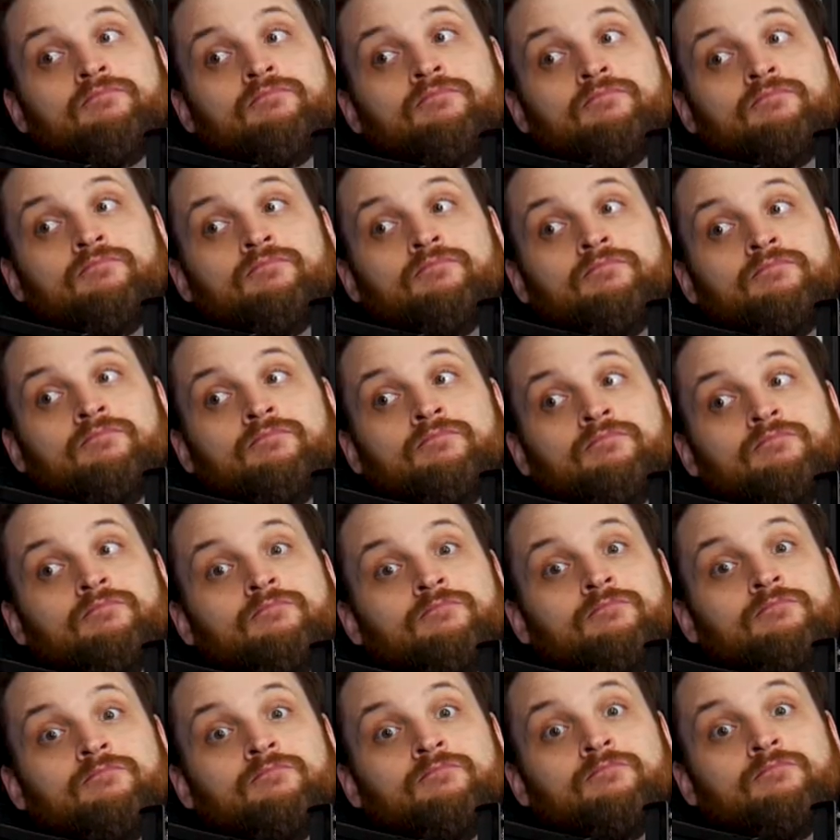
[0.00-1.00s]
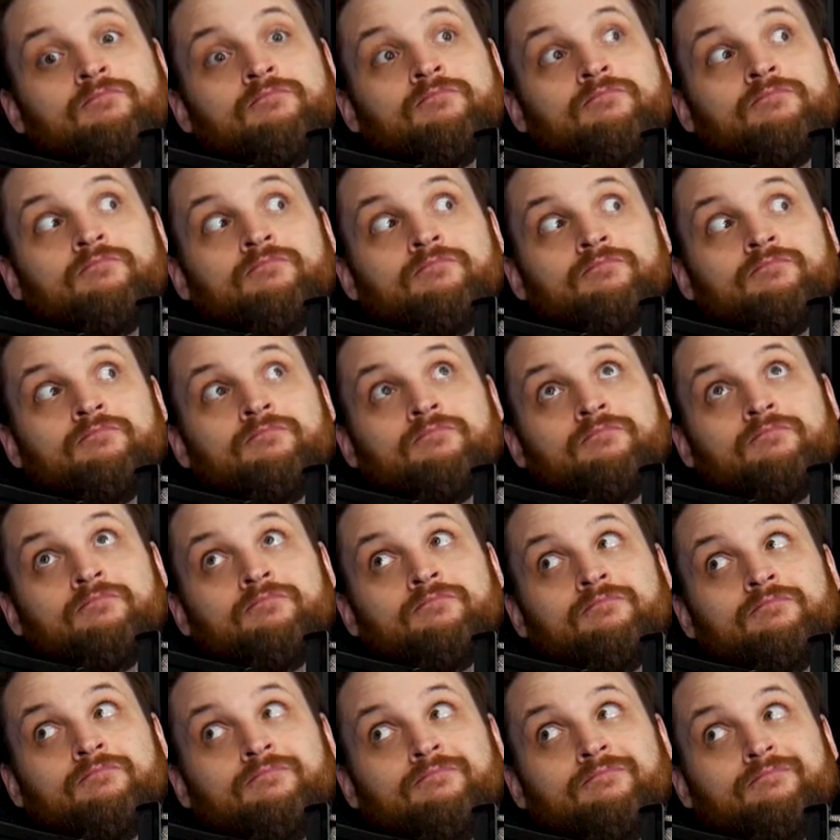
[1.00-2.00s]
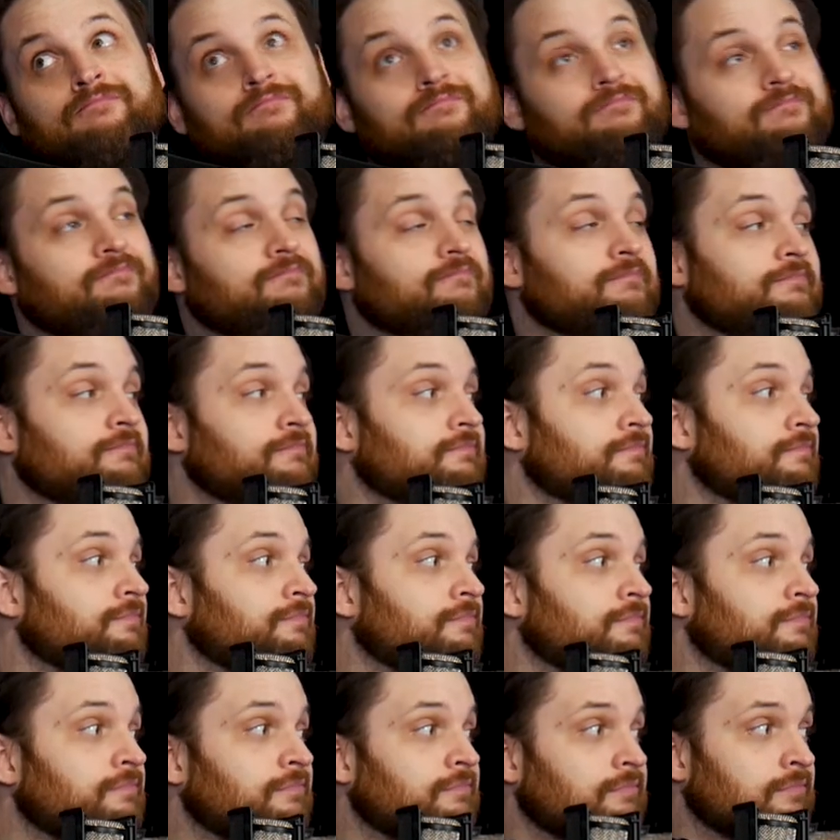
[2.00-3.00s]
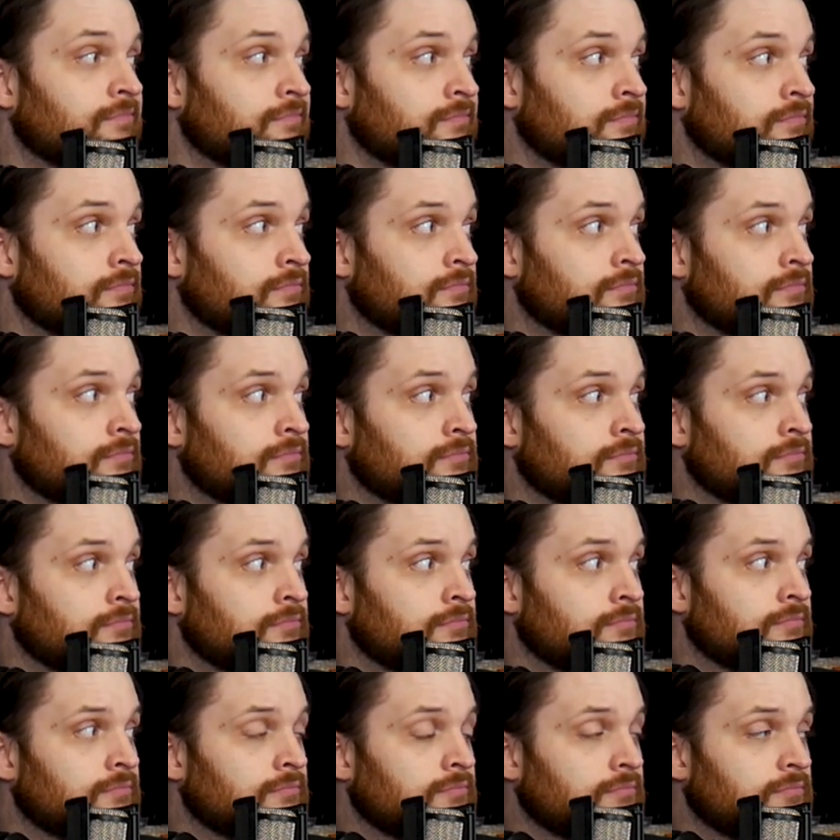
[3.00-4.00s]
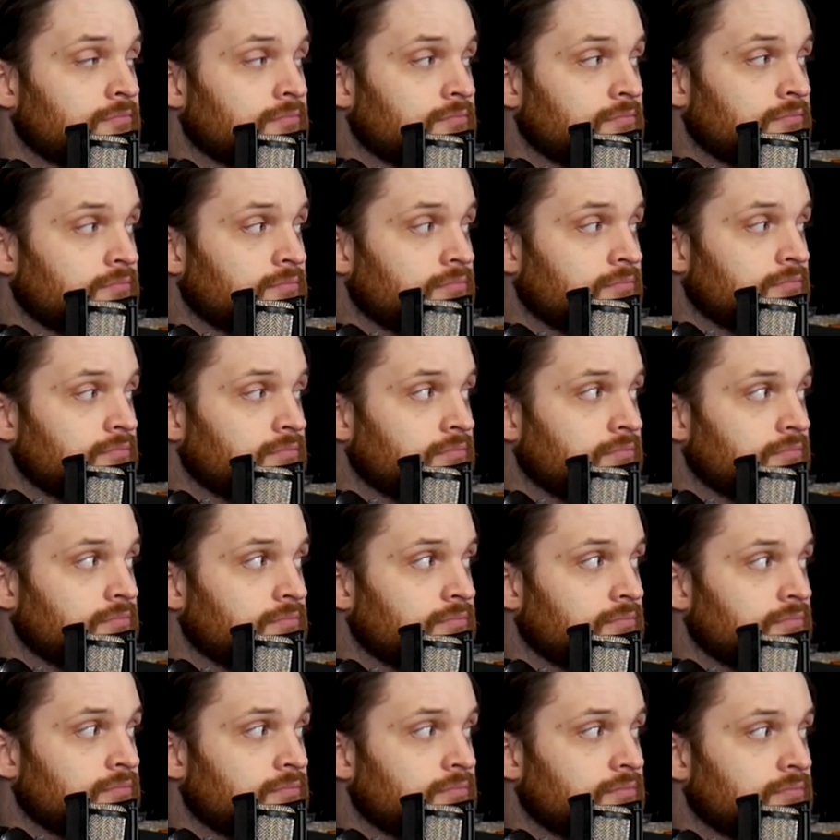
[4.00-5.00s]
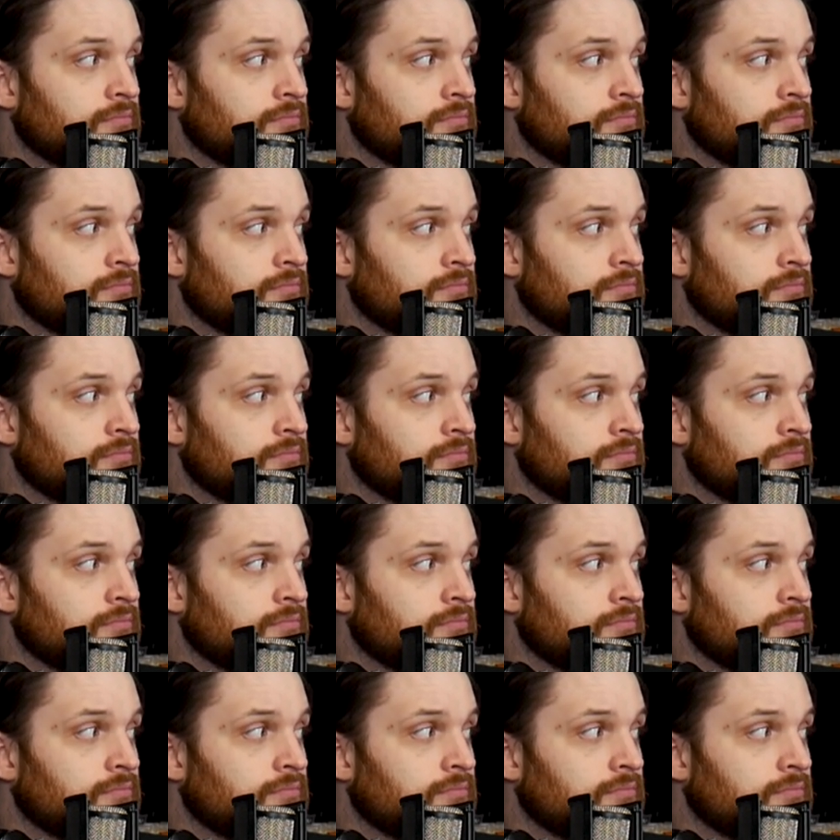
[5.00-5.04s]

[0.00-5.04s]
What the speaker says: This person isn't speaking.